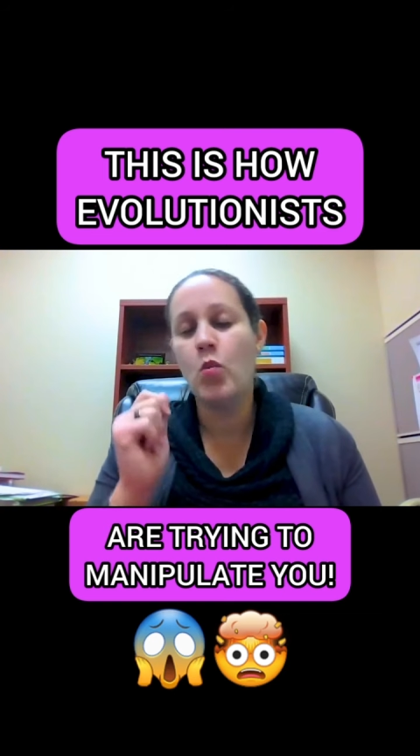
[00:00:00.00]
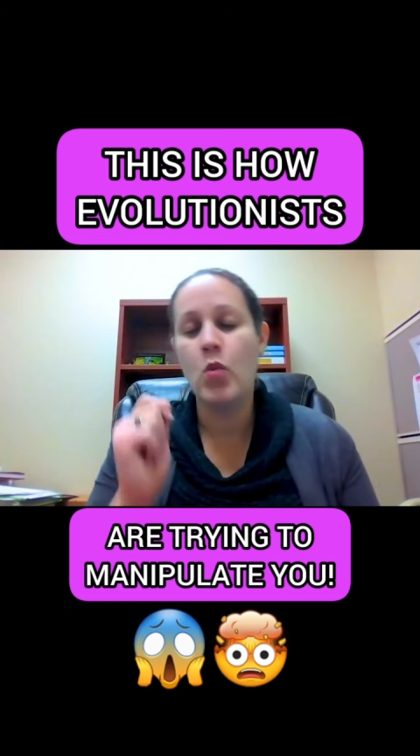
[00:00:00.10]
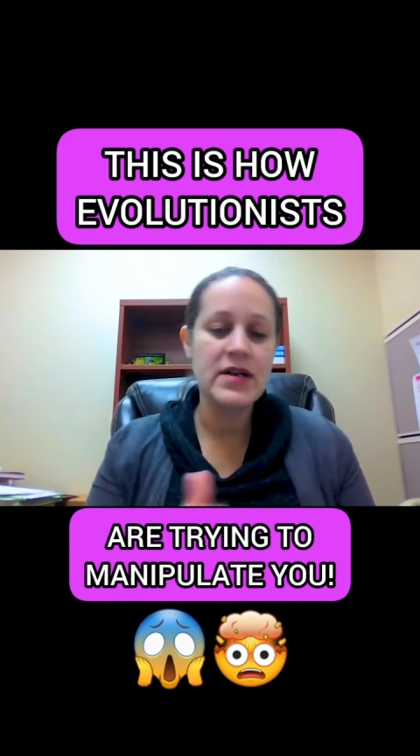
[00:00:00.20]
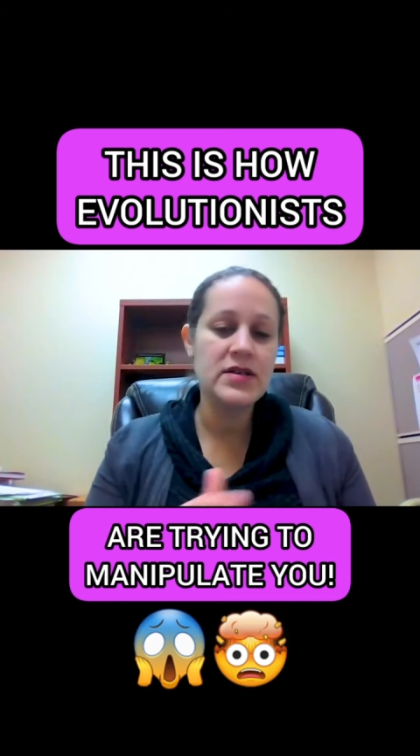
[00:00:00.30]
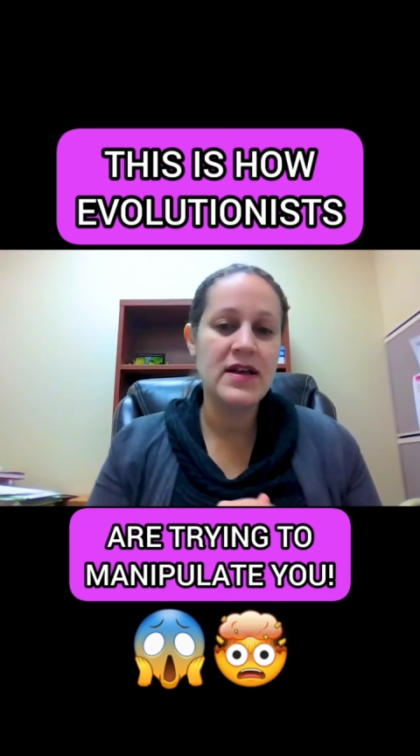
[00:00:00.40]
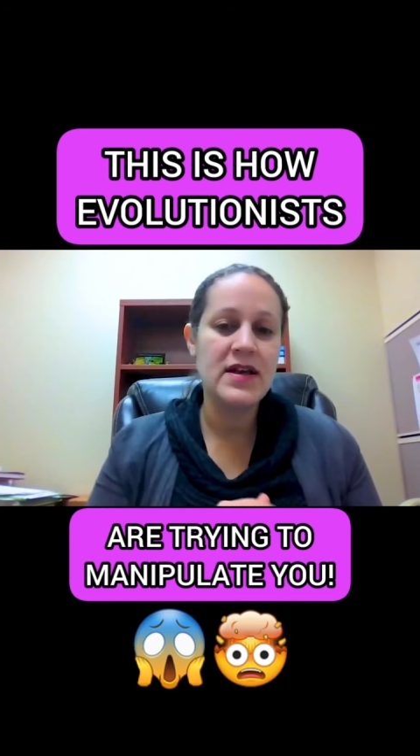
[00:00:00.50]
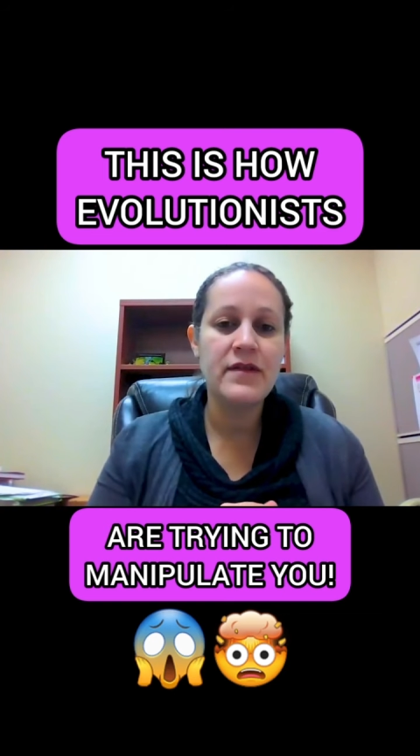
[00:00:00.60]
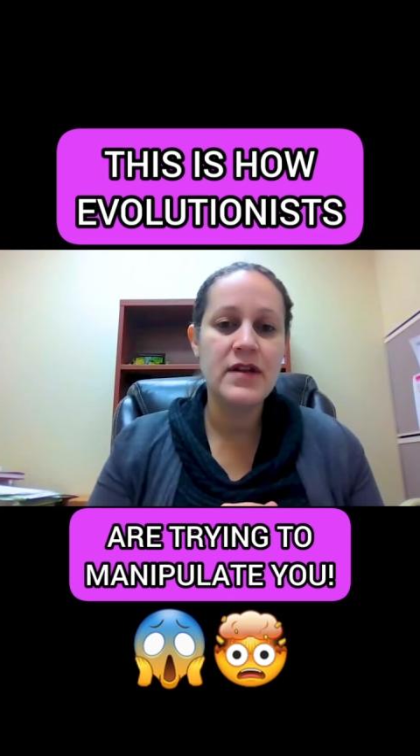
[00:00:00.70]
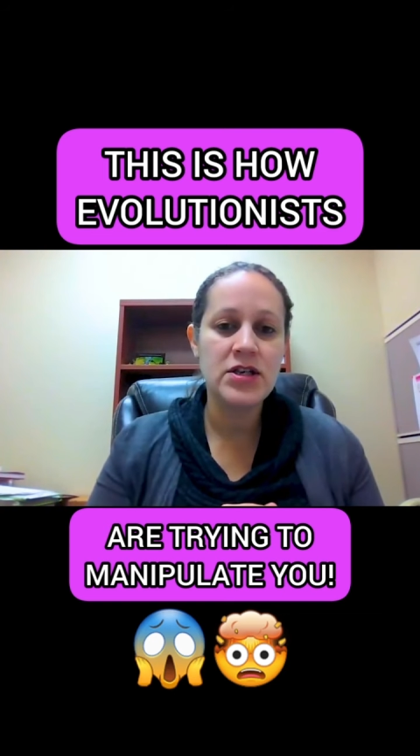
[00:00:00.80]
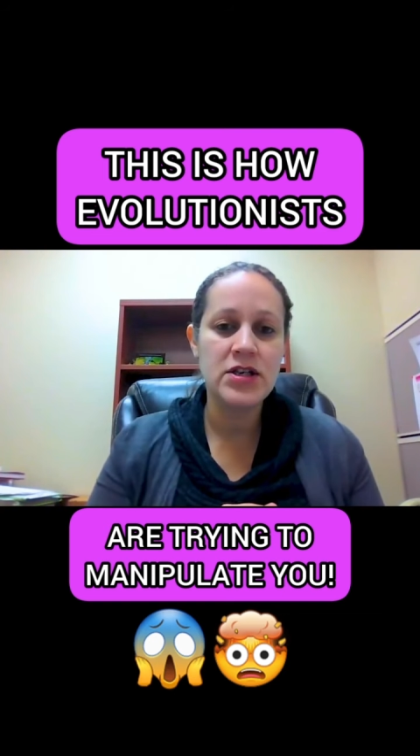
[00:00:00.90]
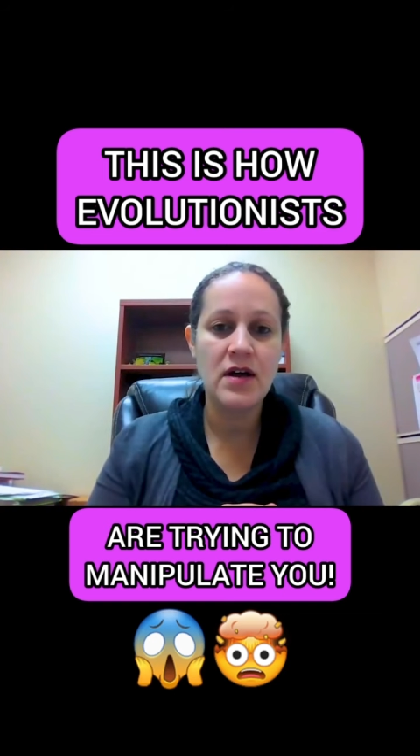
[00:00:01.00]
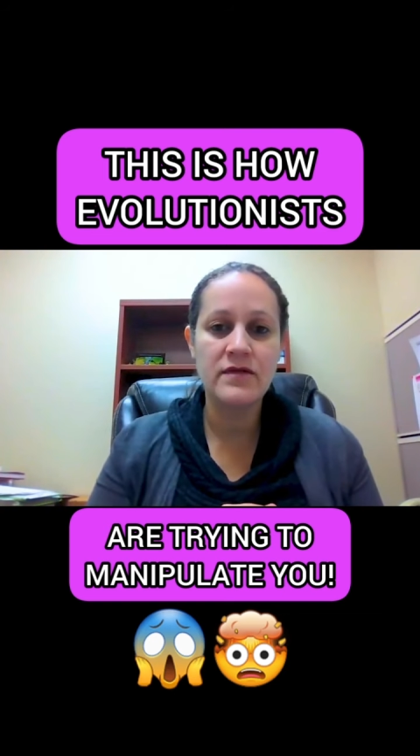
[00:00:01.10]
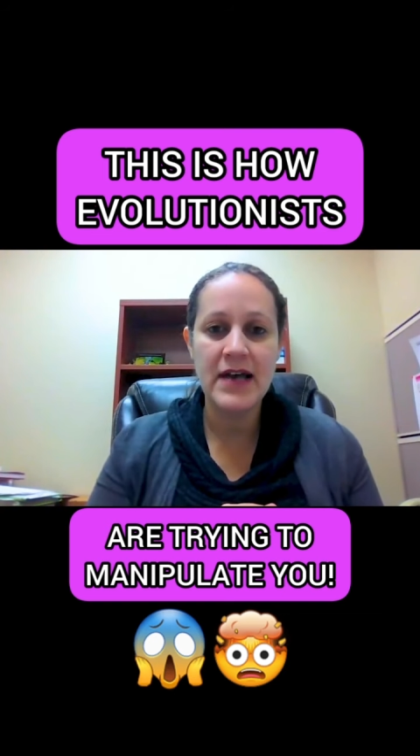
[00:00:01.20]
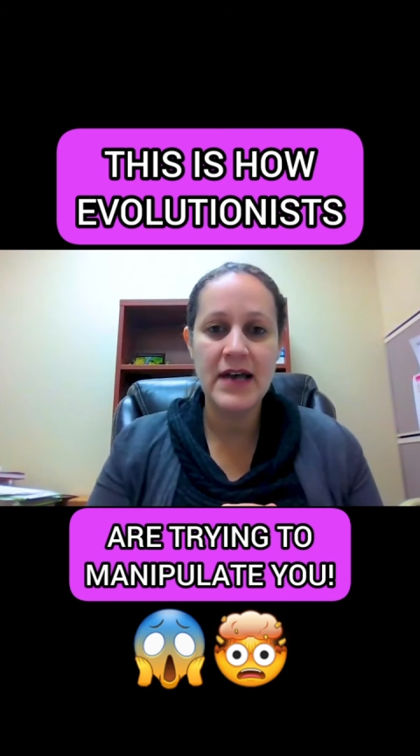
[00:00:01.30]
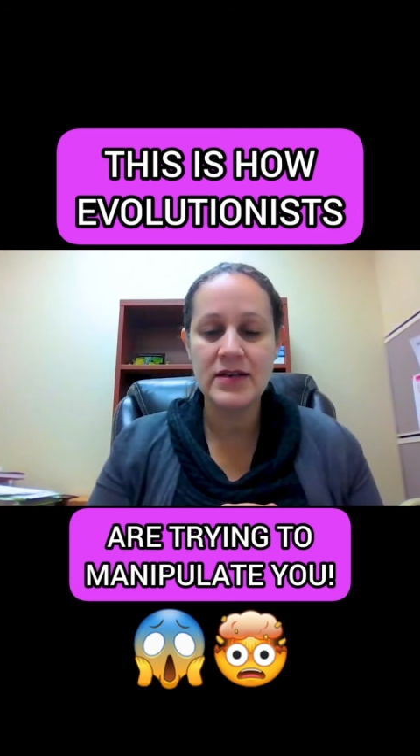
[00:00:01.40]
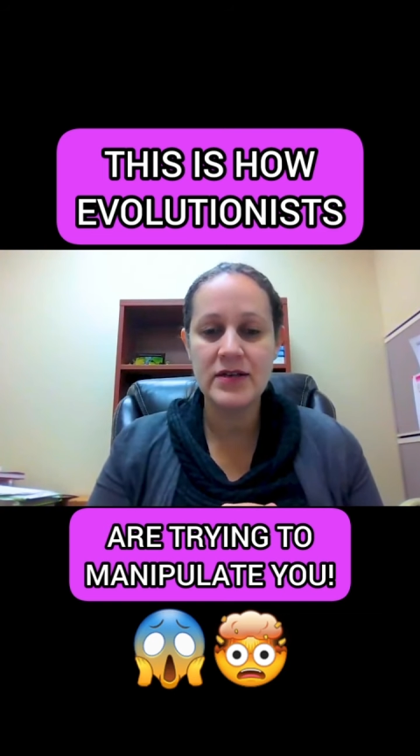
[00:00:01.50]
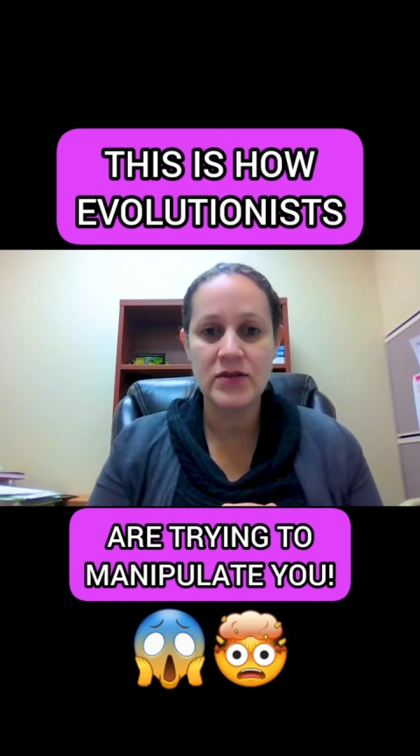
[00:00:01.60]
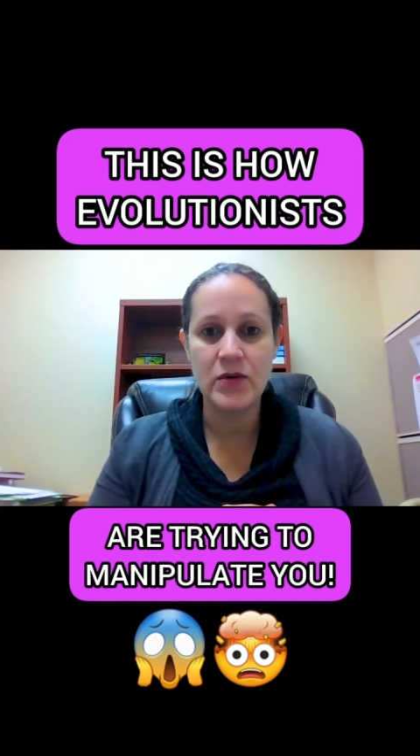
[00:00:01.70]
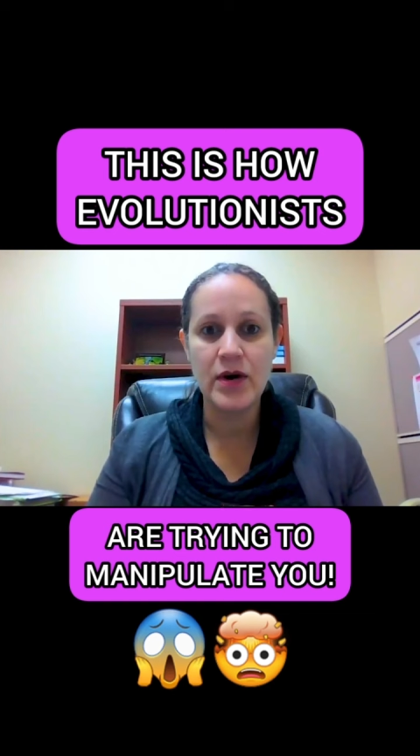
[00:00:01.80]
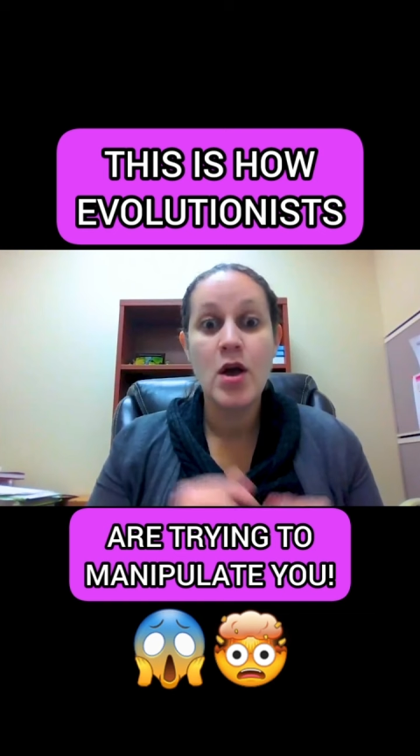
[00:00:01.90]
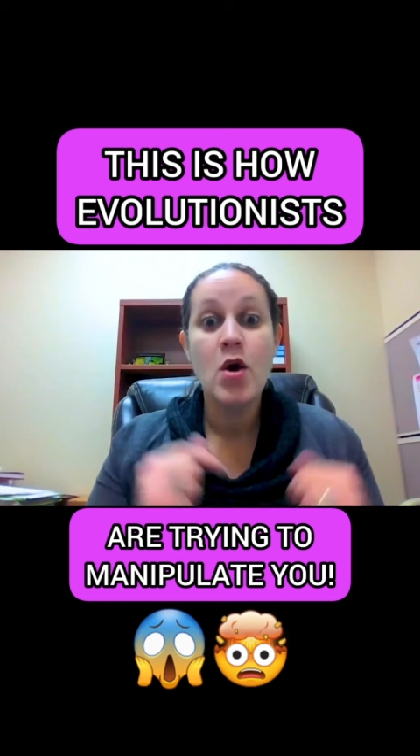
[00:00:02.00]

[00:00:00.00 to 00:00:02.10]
What is the definition of dinosaur?